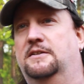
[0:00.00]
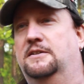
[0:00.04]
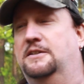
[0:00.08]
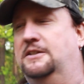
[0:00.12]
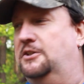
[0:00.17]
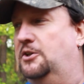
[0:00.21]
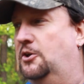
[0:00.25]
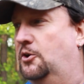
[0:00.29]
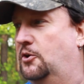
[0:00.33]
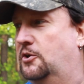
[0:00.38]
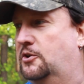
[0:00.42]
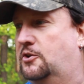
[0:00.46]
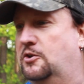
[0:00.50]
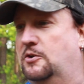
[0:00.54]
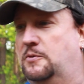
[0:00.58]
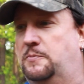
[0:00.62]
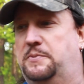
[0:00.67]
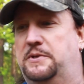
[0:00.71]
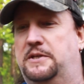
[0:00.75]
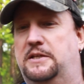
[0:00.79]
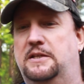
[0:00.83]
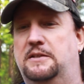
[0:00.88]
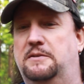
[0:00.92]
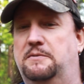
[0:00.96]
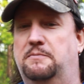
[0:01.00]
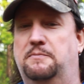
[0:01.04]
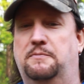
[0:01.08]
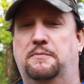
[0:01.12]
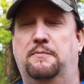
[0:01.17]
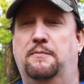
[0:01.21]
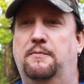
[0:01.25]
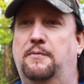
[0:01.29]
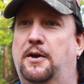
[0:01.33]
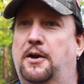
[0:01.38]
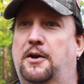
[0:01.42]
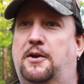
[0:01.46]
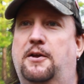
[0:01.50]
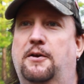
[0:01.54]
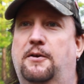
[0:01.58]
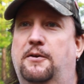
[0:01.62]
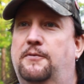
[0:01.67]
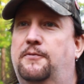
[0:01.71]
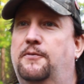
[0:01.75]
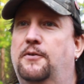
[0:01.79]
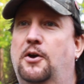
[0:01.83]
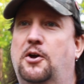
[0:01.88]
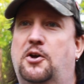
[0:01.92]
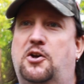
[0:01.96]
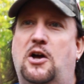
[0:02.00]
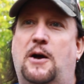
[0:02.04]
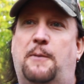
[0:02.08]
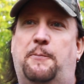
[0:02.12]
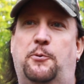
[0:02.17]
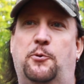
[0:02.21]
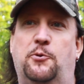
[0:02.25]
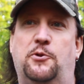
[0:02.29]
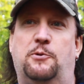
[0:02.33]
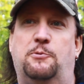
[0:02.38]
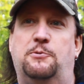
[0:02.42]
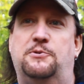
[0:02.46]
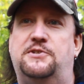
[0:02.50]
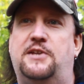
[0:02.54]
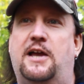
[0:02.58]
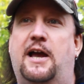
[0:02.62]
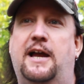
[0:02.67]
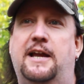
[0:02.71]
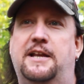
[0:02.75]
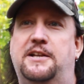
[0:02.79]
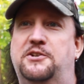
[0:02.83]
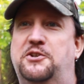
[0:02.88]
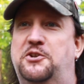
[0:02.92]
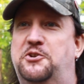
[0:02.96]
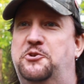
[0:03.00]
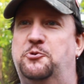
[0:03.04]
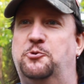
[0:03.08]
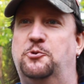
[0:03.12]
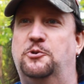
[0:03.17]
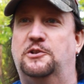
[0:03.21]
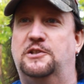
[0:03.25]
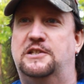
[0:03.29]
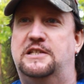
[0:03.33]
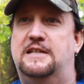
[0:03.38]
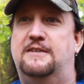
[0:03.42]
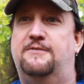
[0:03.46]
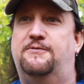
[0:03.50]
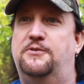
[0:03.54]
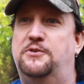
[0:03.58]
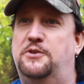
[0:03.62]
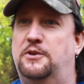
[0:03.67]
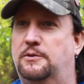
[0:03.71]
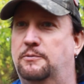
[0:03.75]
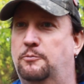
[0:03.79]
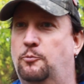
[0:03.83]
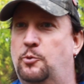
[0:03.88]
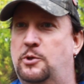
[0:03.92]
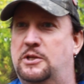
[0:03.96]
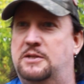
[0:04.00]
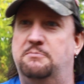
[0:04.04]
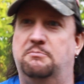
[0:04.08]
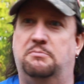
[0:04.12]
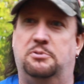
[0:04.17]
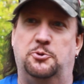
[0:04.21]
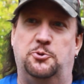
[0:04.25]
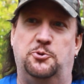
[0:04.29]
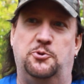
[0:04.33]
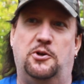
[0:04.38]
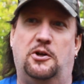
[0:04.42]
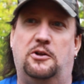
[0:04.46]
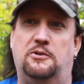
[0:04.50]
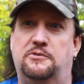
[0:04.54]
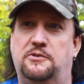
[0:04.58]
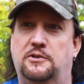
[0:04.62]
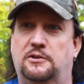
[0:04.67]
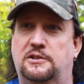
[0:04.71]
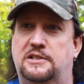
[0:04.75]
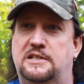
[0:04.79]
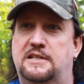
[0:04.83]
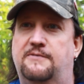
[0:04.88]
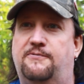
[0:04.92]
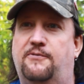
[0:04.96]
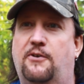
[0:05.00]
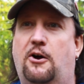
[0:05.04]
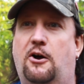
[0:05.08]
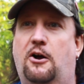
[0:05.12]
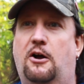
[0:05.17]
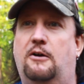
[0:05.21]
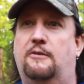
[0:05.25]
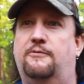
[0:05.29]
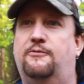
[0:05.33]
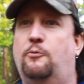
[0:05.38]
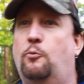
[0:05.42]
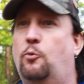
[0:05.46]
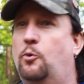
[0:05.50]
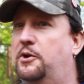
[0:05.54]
It could be a couple that was hiding under a leaf and the wind blew the leaf off,